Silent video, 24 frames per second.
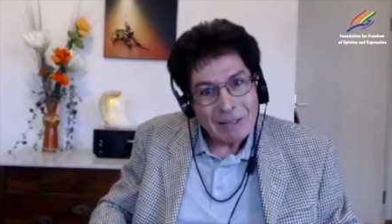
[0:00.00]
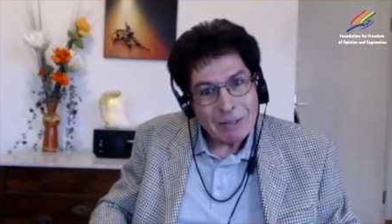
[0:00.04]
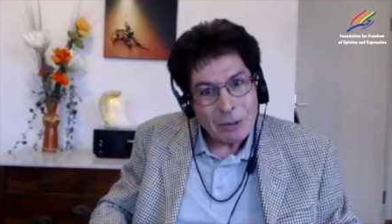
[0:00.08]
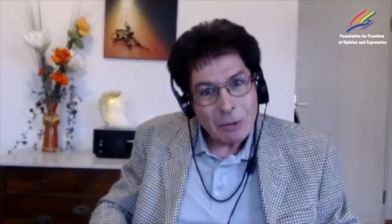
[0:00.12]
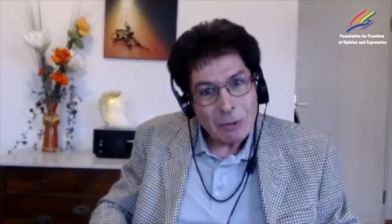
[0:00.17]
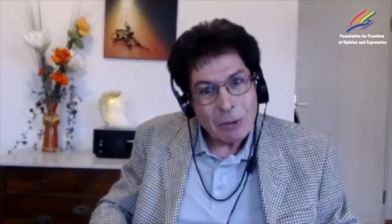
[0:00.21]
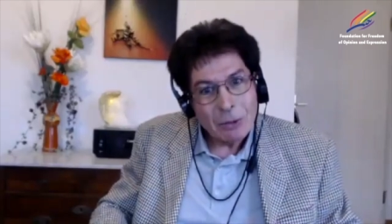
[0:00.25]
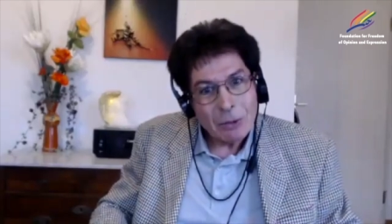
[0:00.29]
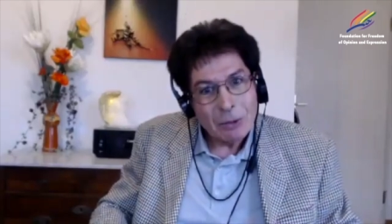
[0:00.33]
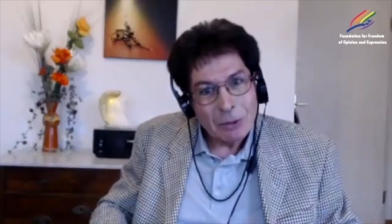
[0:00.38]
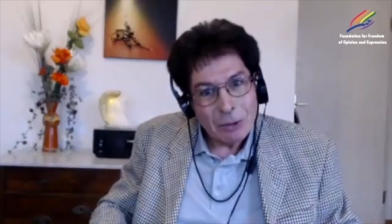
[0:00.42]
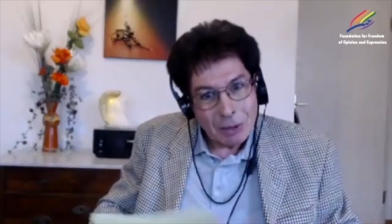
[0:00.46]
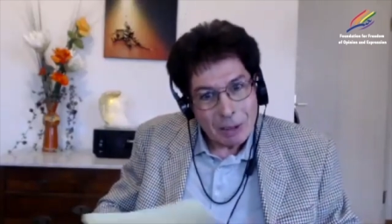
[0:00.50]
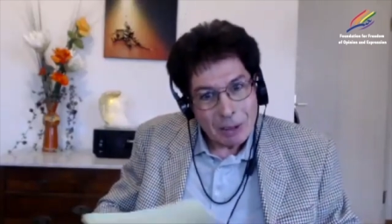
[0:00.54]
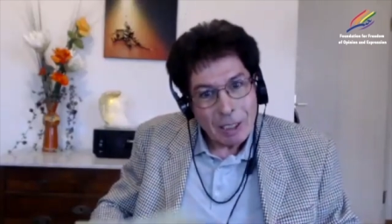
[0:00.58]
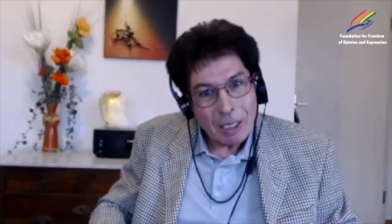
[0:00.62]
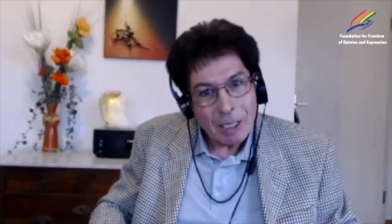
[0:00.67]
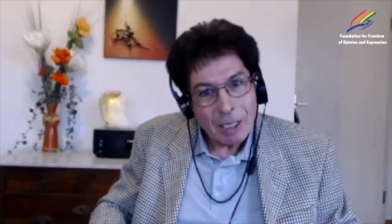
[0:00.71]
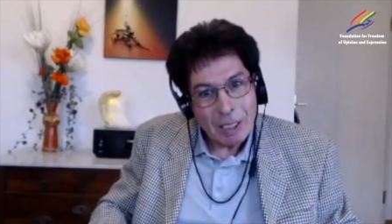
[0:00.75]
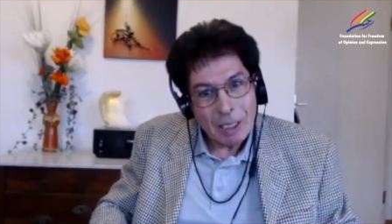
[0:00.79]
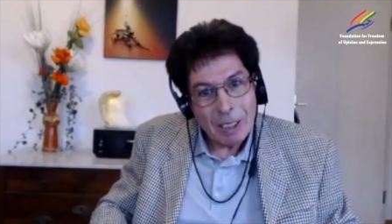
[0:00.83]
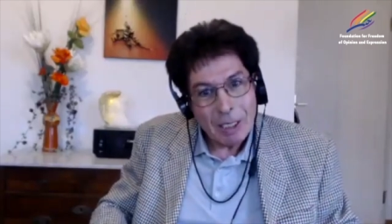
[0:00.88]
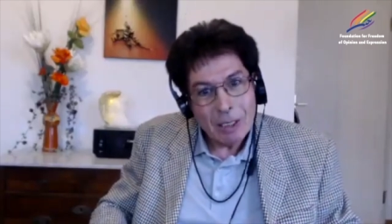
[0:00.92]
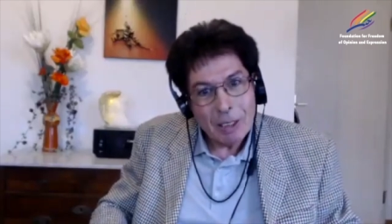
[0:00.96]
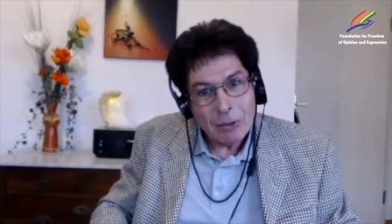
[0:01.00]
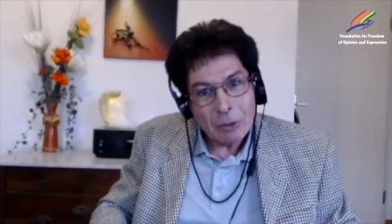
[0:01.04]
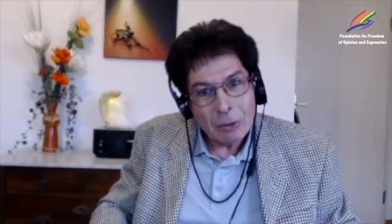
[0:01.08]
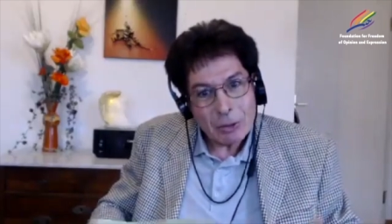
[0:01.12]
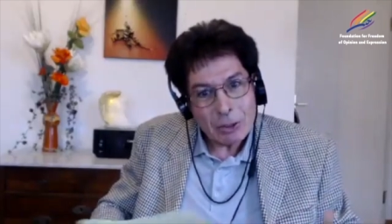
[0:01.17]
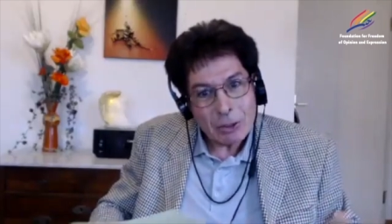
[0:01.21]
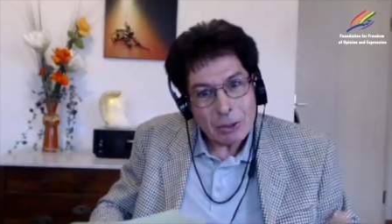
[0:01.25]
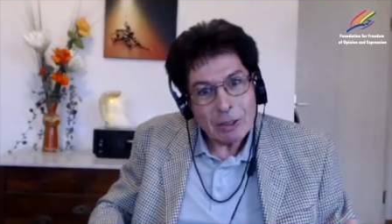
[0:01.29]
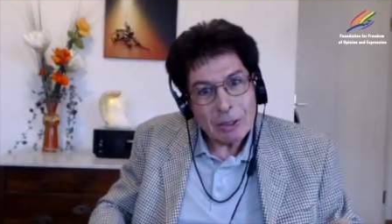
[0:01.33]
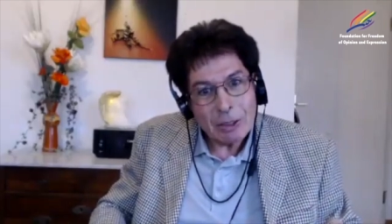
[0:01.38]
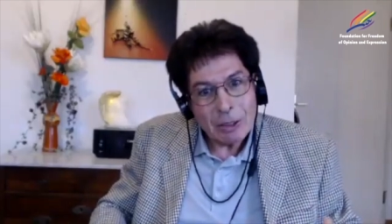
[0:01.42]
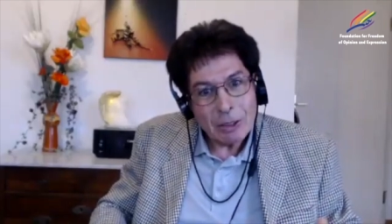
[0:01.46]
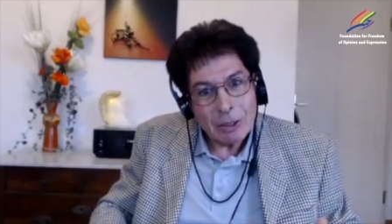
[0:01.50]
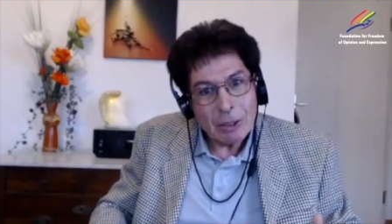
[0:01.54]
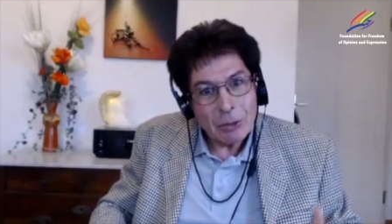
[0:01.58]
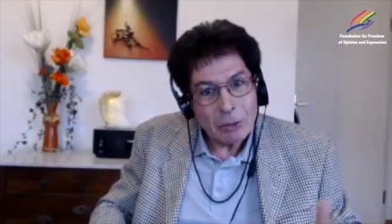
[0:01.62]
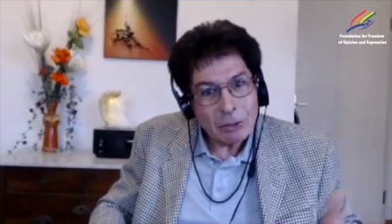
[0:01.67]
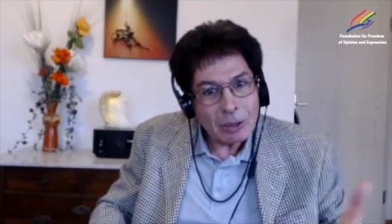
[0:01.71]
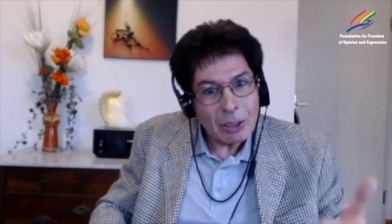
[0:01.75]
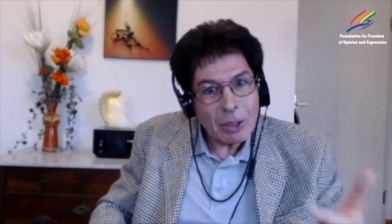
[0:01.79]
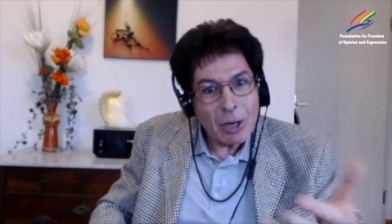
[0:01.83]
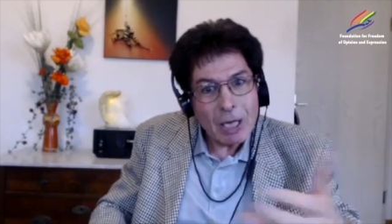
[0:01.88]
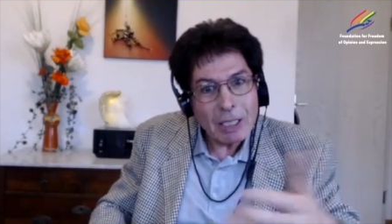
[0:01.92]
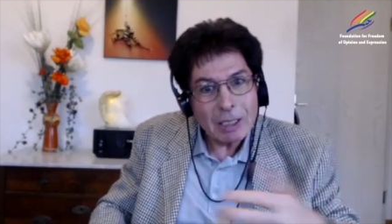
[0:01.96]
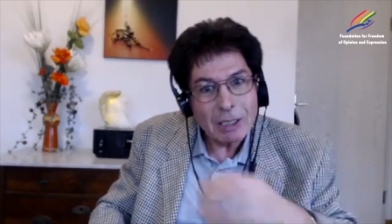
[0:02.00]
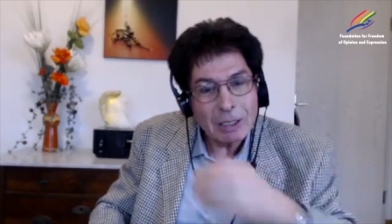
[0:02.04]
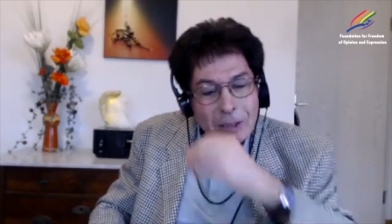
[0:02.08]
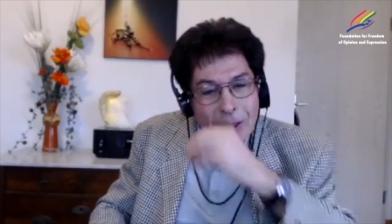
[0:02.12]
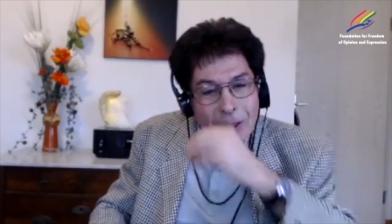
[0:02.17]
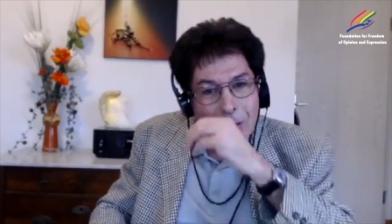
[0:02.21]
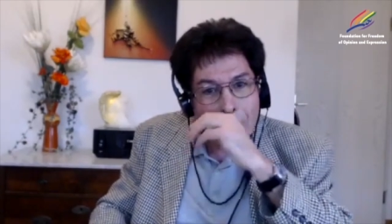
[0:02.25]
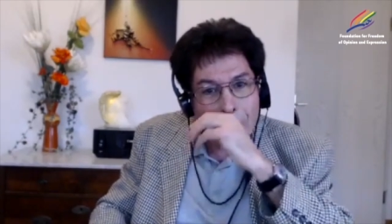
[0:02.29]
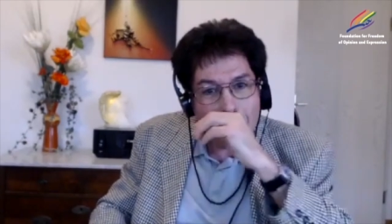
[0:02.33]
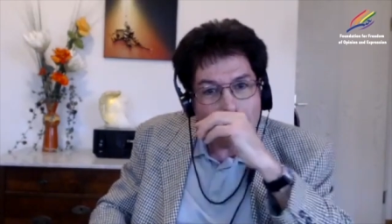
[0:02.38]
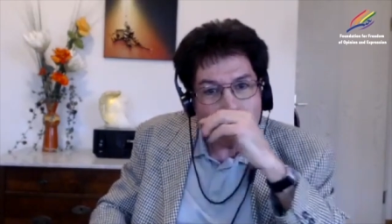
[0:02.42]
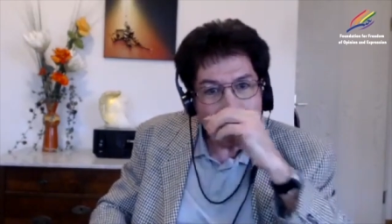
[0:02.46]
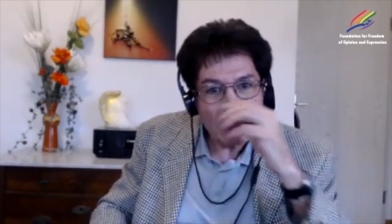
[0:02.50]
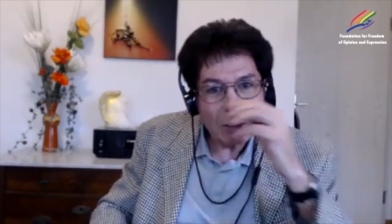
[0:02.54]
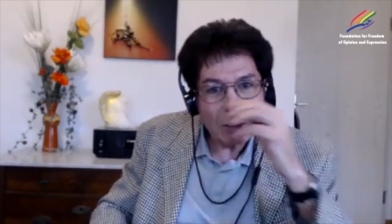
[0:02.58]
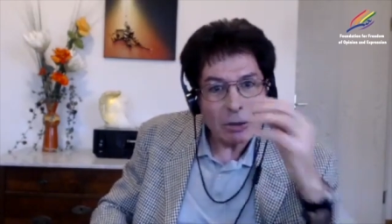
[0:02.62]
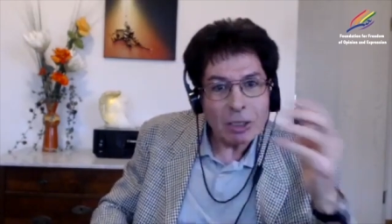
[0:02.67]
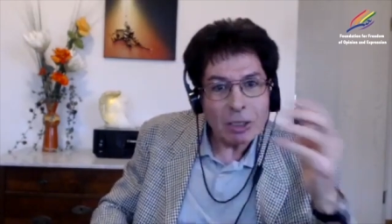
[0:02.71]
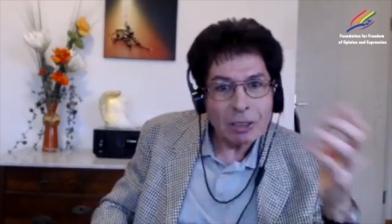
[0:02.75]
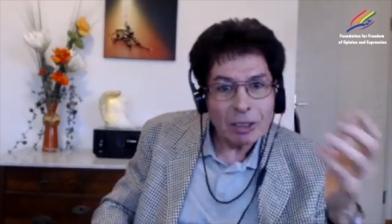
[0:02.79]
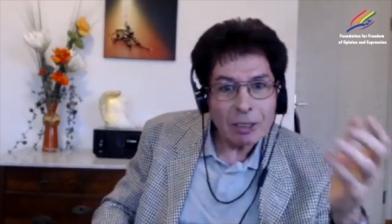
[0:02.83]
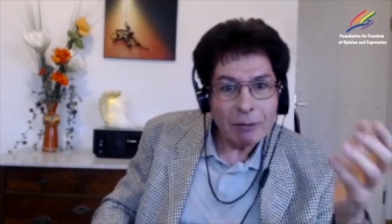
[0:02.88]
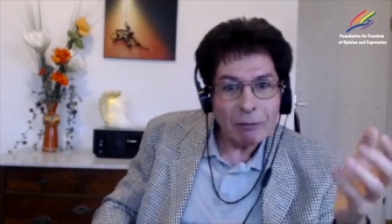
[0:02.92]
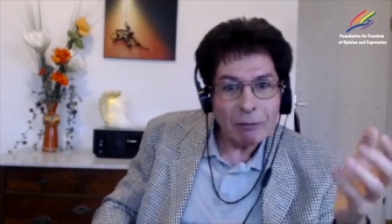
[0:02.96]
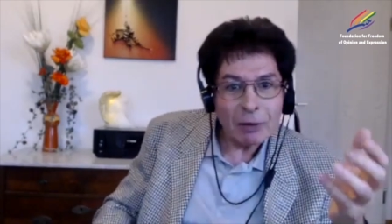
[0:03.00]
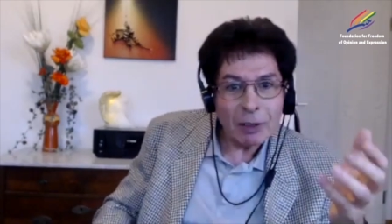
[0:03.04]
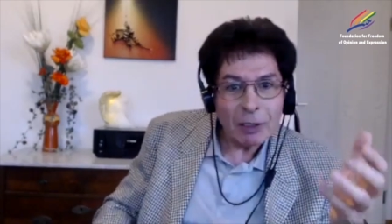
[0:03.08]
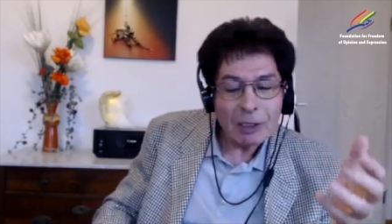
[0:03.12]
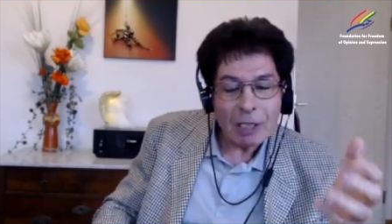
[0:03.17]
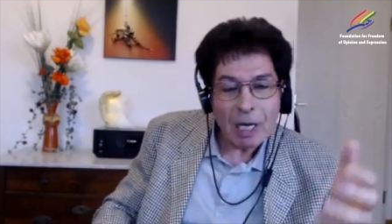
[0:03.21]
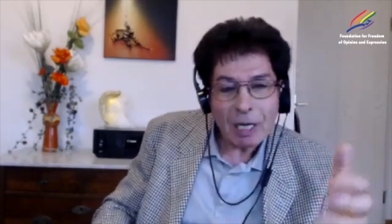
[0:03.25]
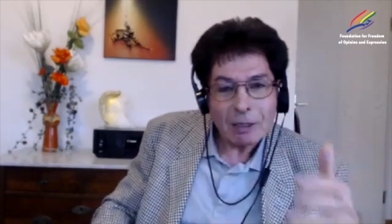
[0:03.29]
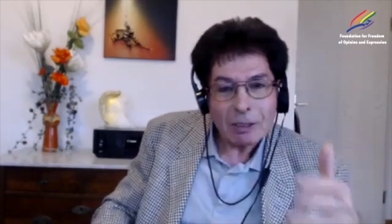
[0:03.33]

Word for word: So he looks, he looked like completely different.